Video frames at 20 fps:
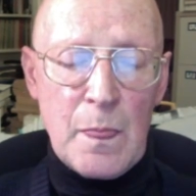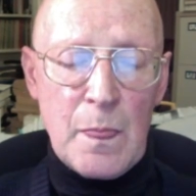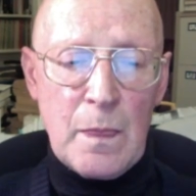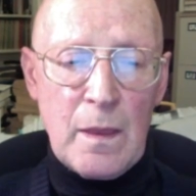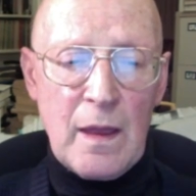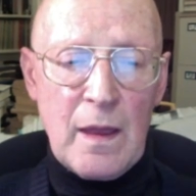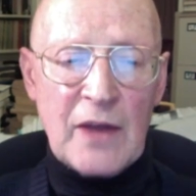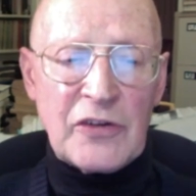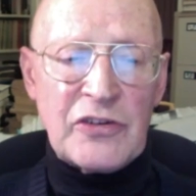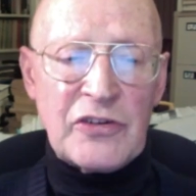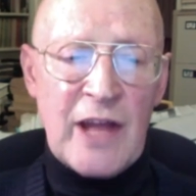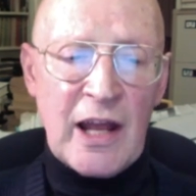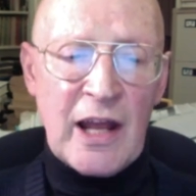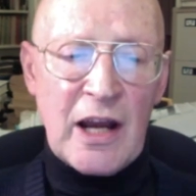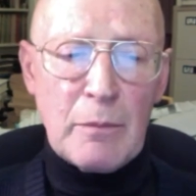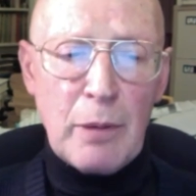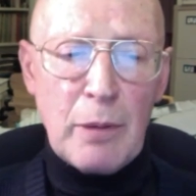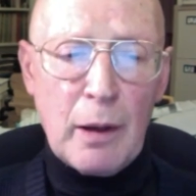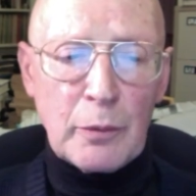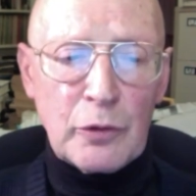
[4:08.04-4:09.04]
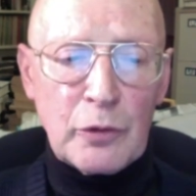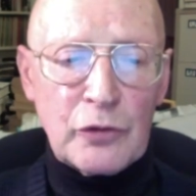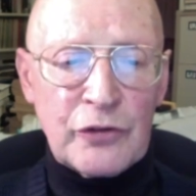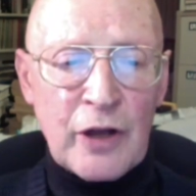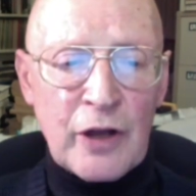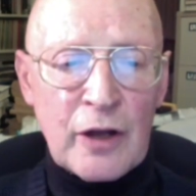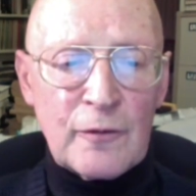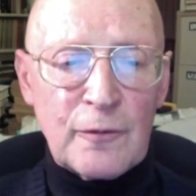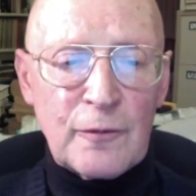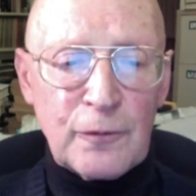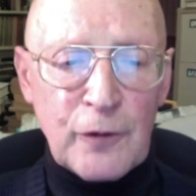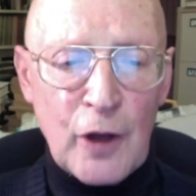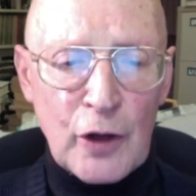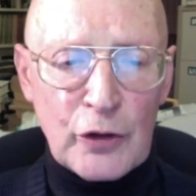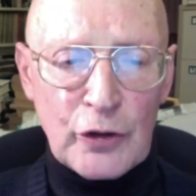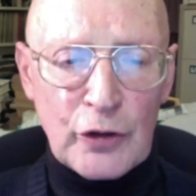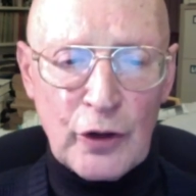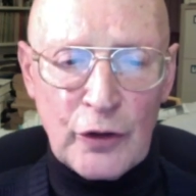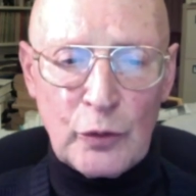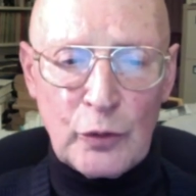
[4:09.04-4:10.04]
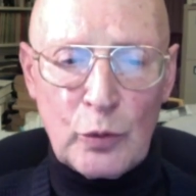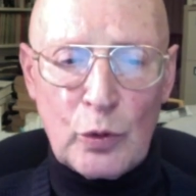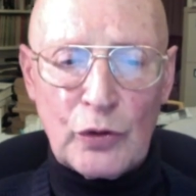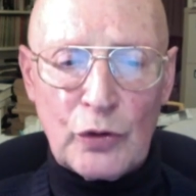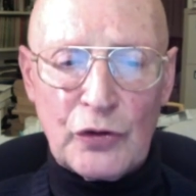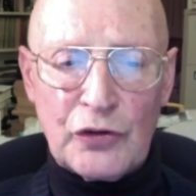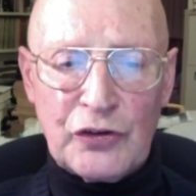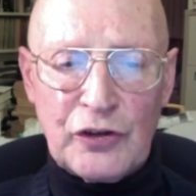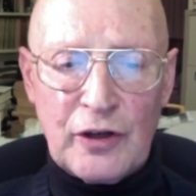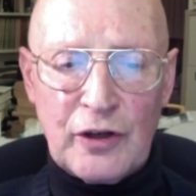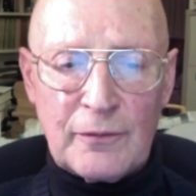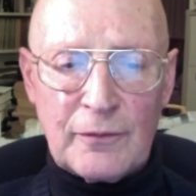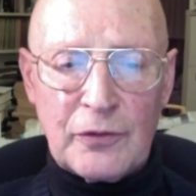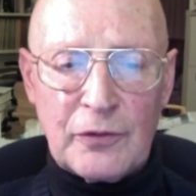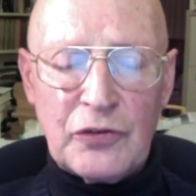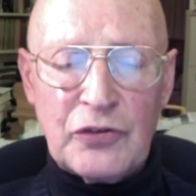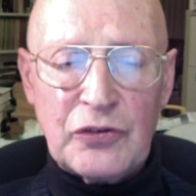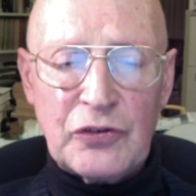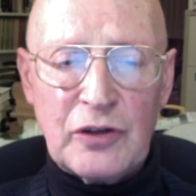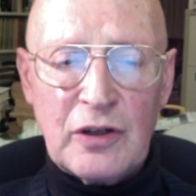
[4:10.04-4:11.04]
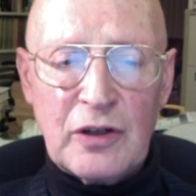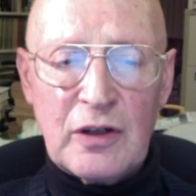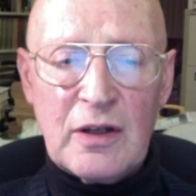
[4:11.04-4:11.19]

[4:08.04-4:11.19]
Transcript: As nanobubbles don't float on the water surface,